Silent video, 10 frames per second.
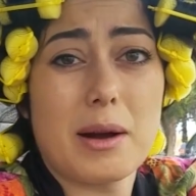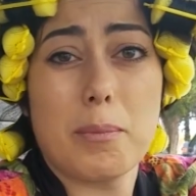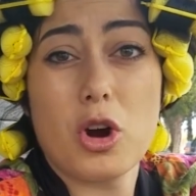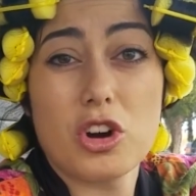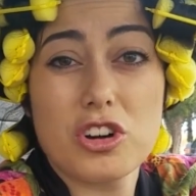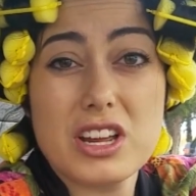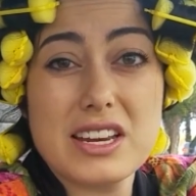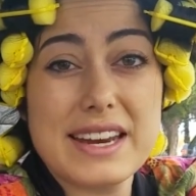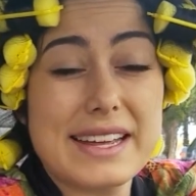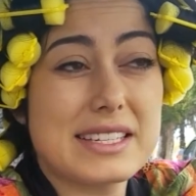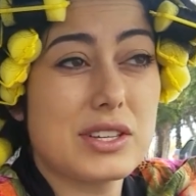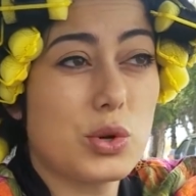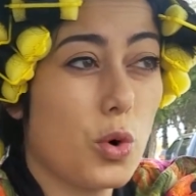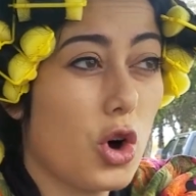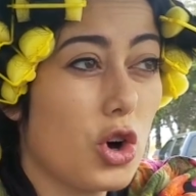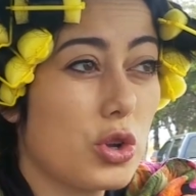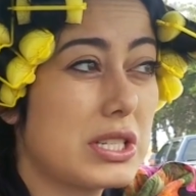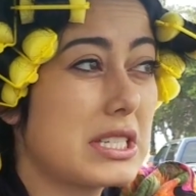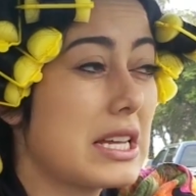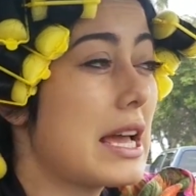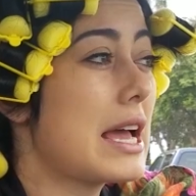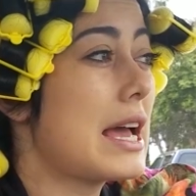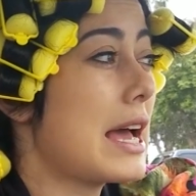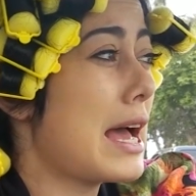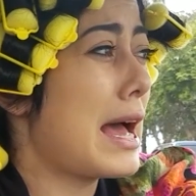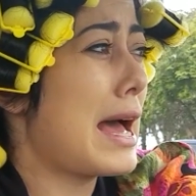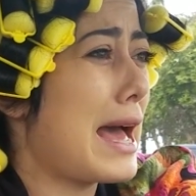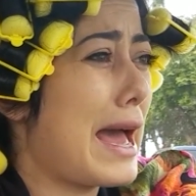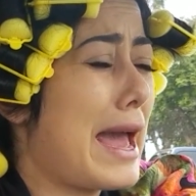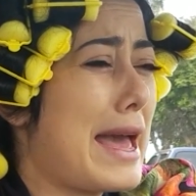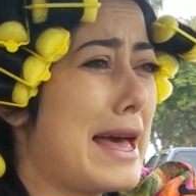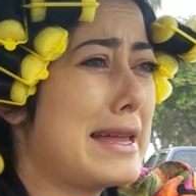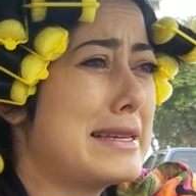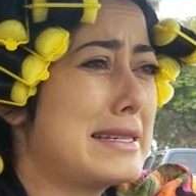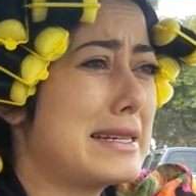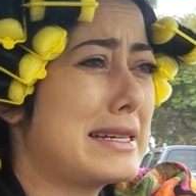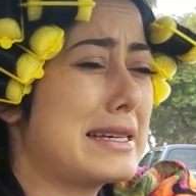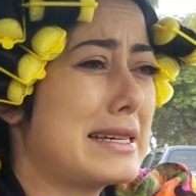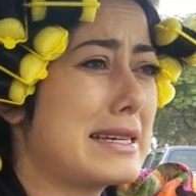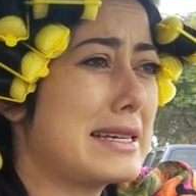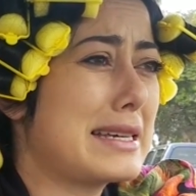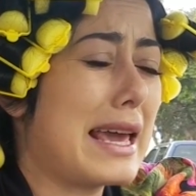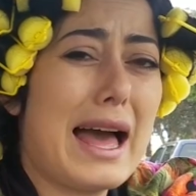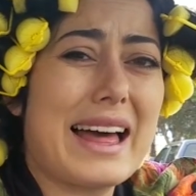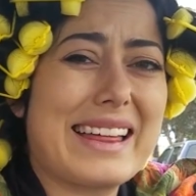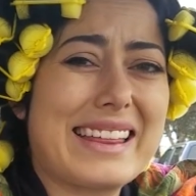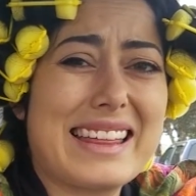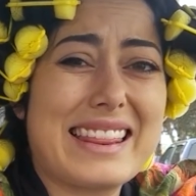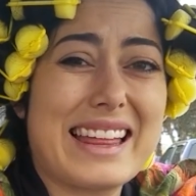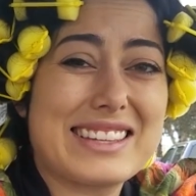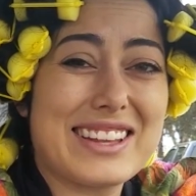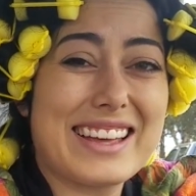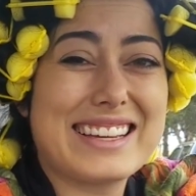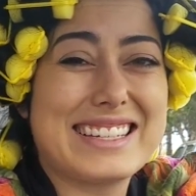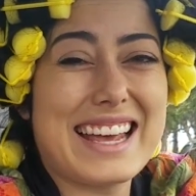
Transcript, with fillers: in a party dancing the waltz. And yeah, that's all I can